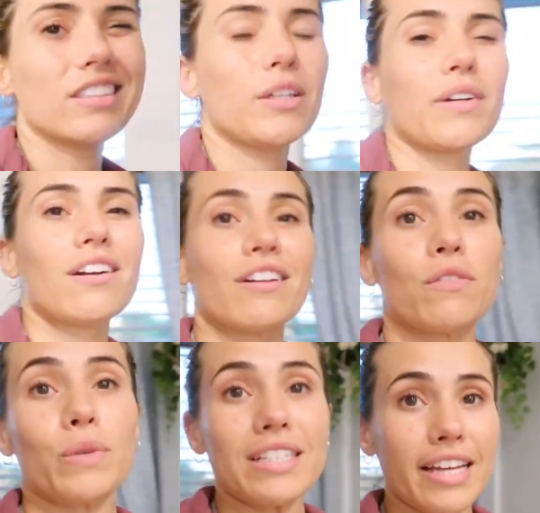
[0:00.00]
don't
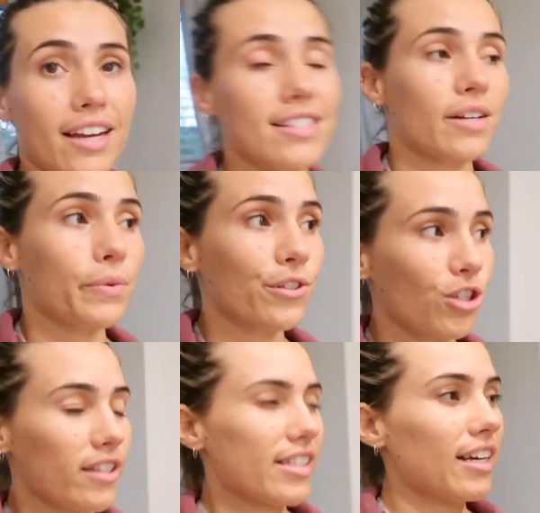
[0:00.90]
even wanna say because I don't wanna
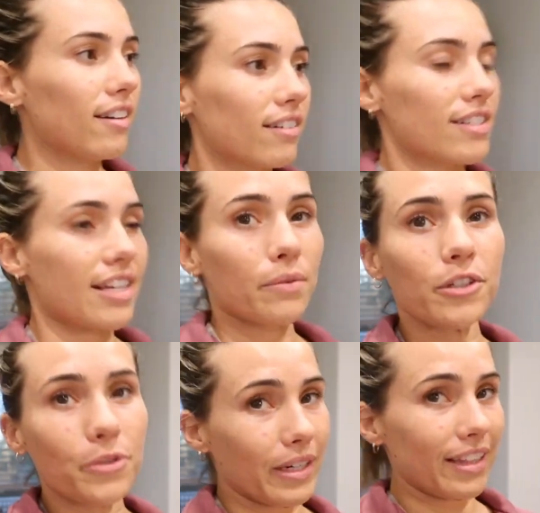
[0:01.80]
jinx it because I don't
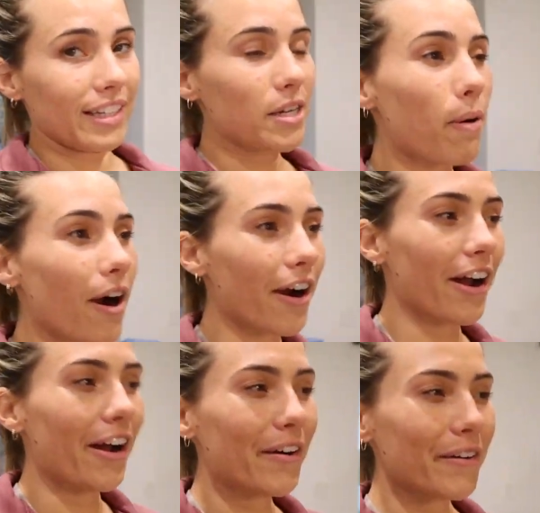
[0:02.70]
wanna do anything tomorrow.